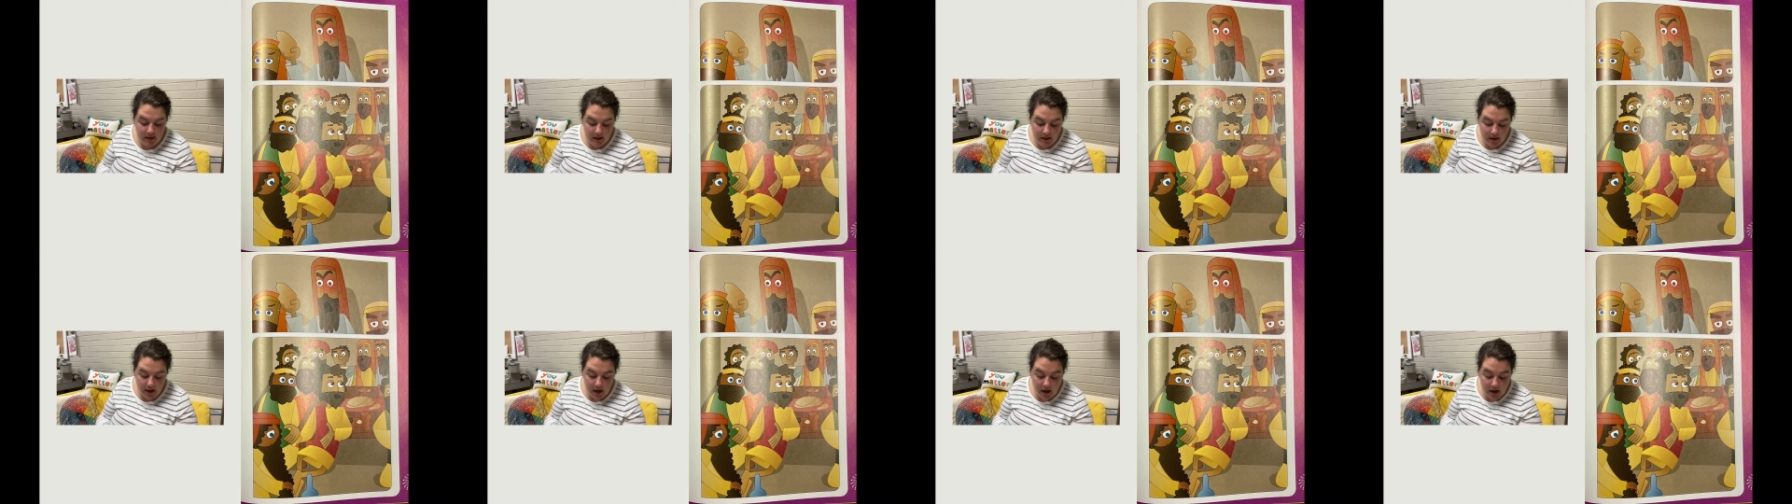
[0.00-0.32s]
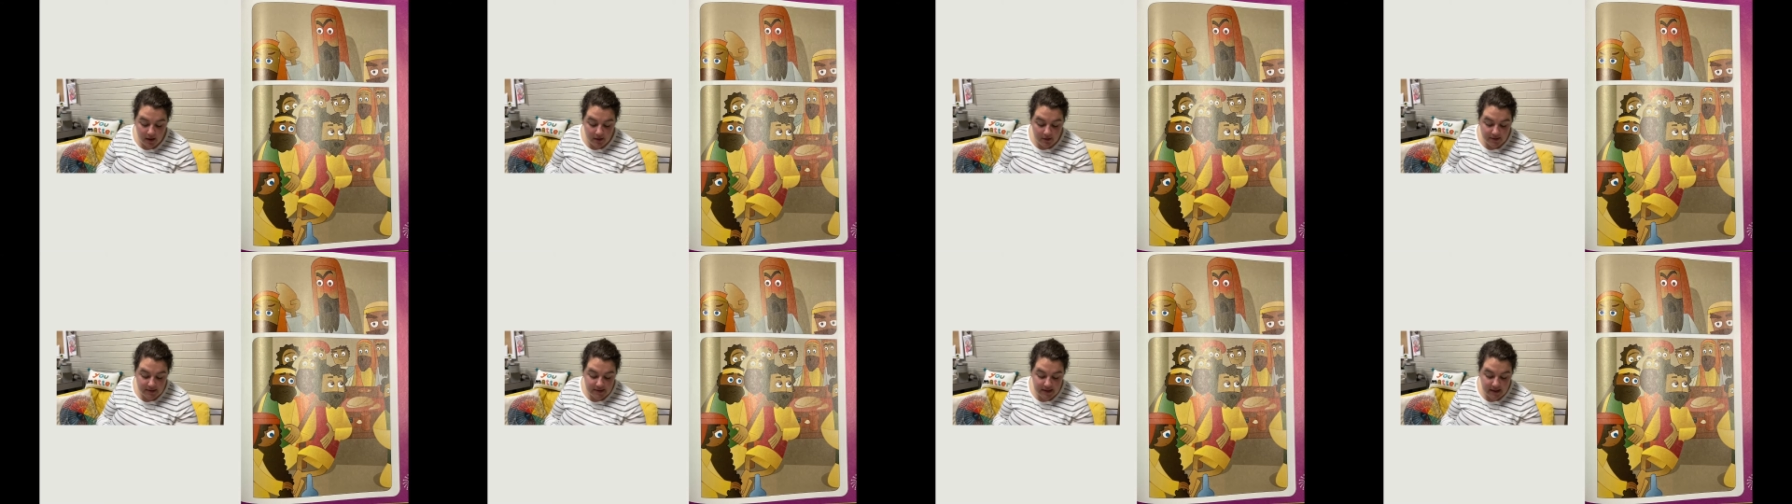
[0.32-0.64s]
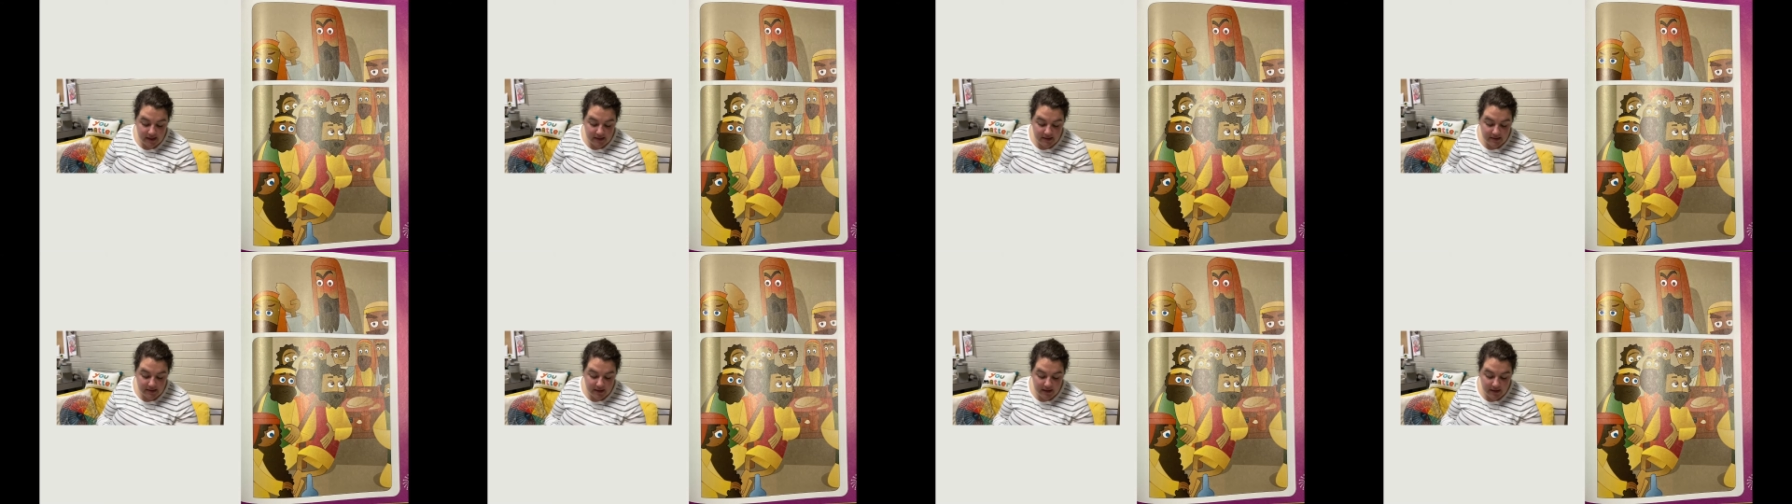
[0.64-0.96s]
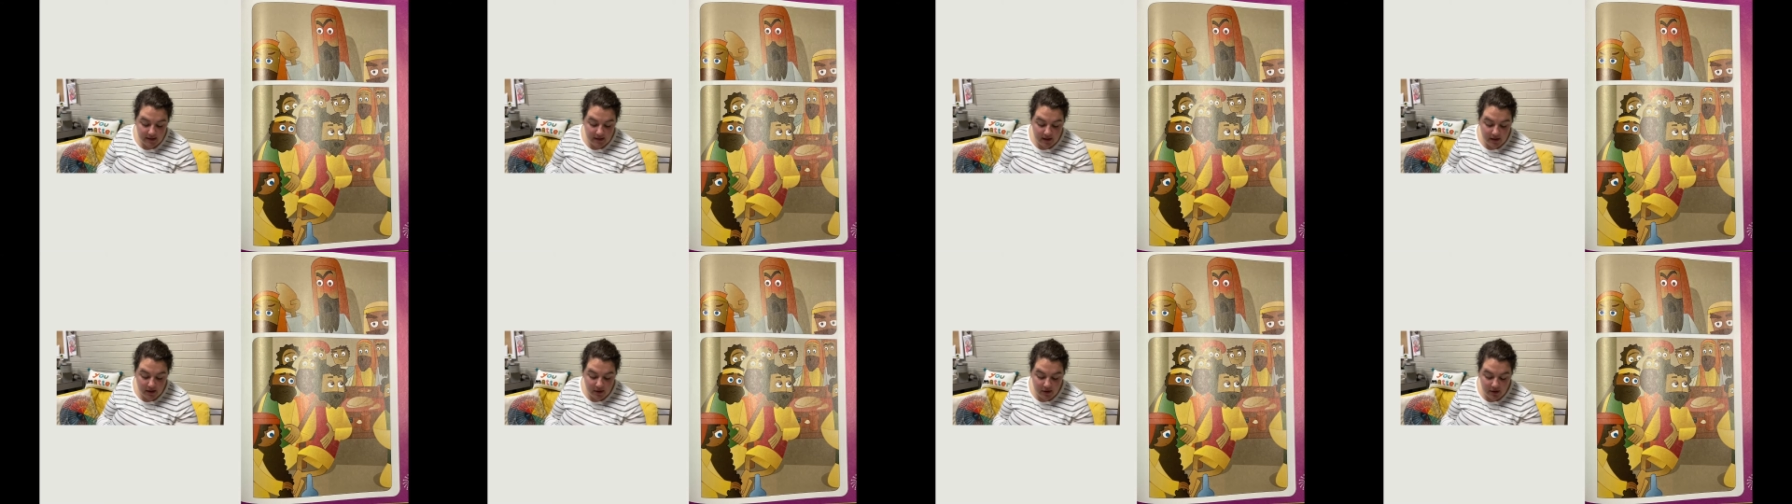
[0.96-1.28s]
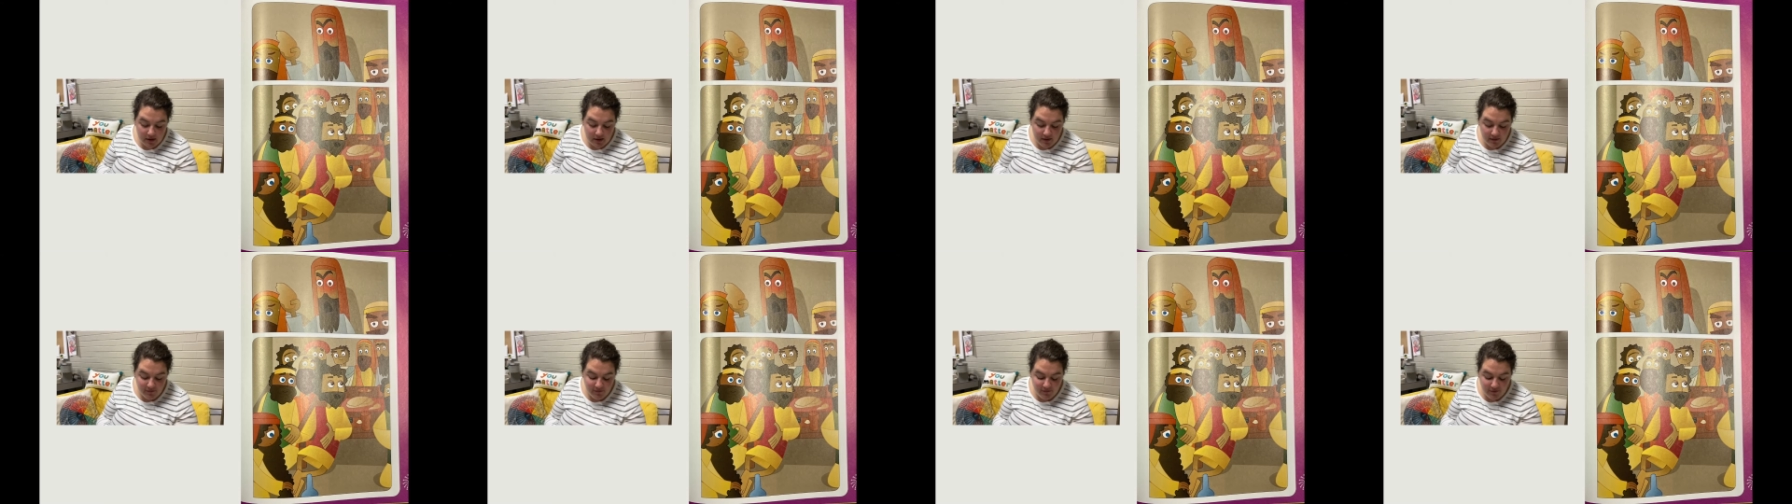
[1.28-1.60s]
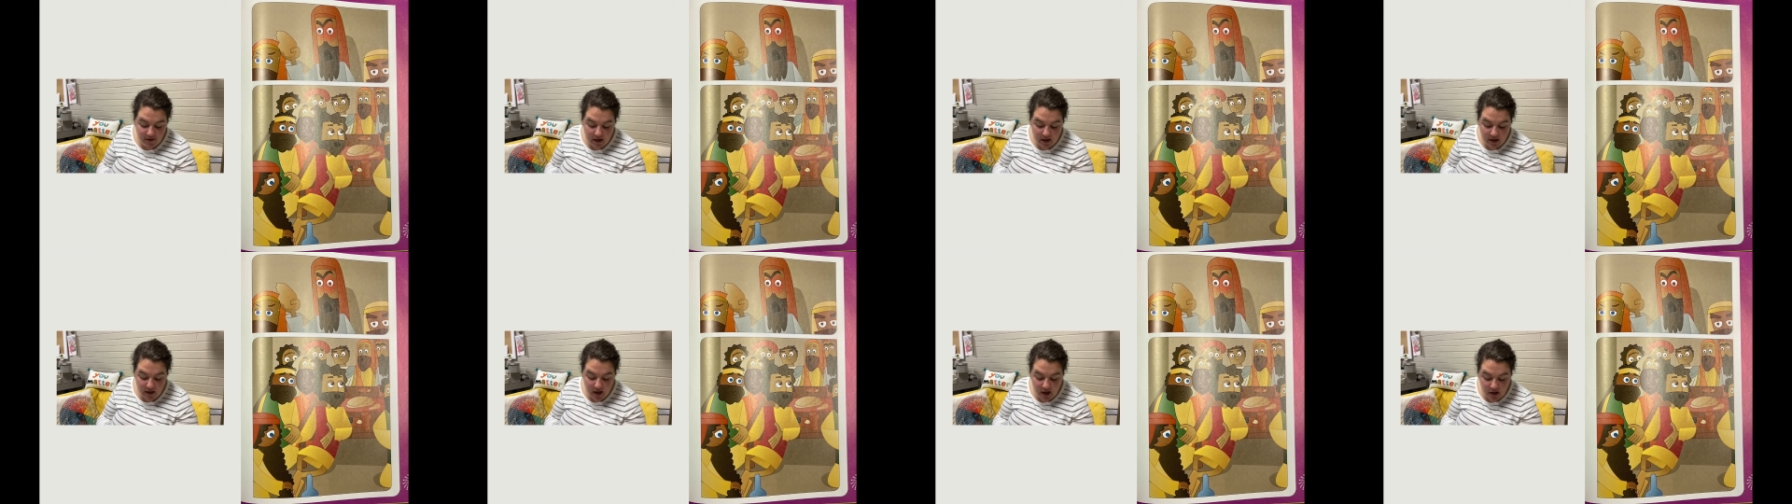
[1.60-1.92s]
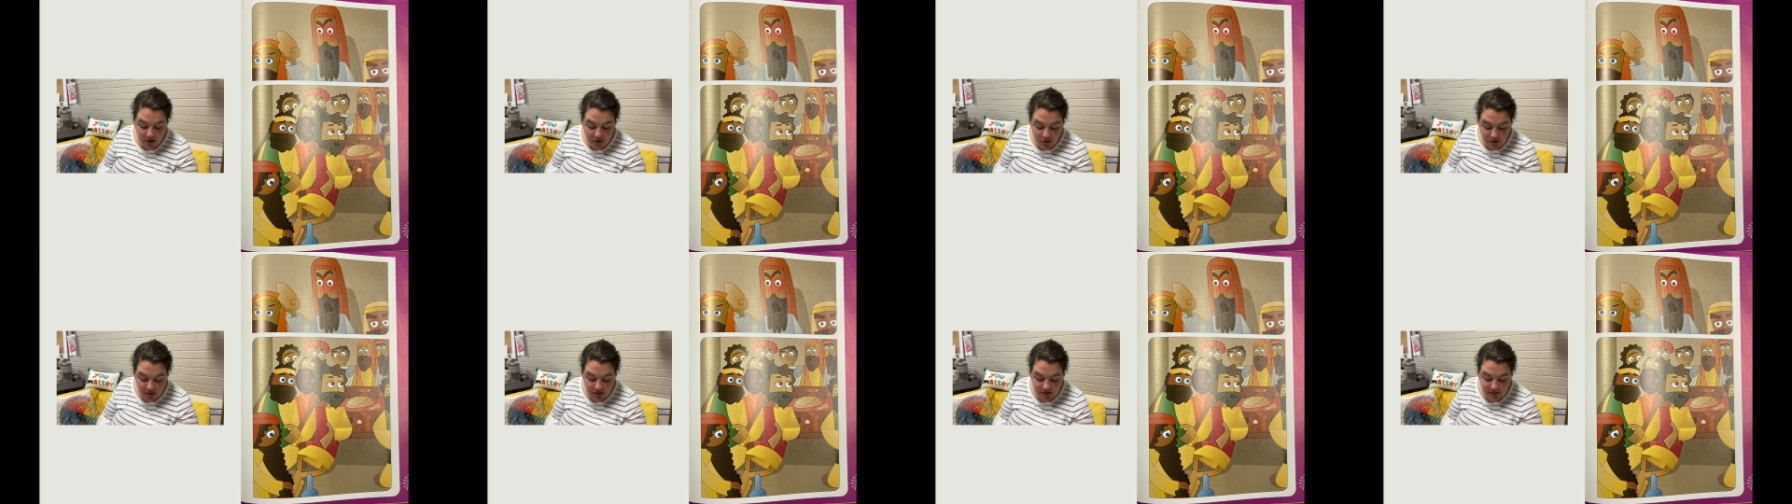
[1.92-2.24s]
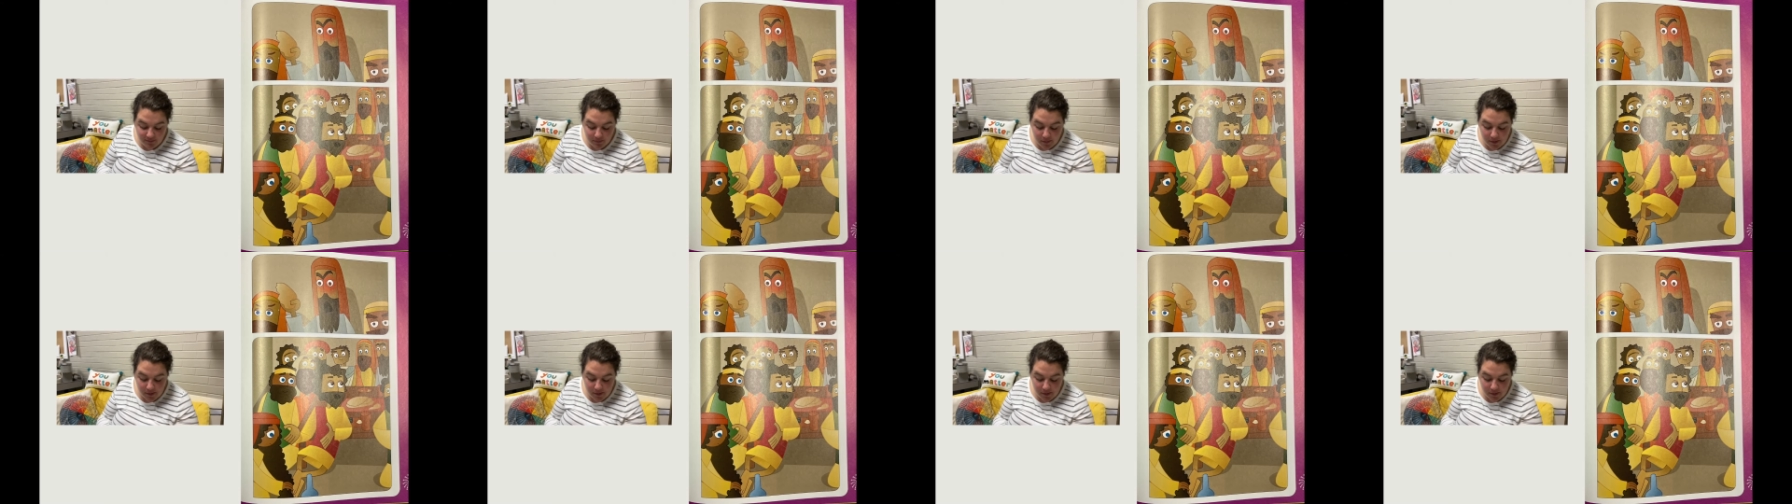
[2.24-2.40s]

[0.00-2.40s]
Otto says, they could have fed hundreds of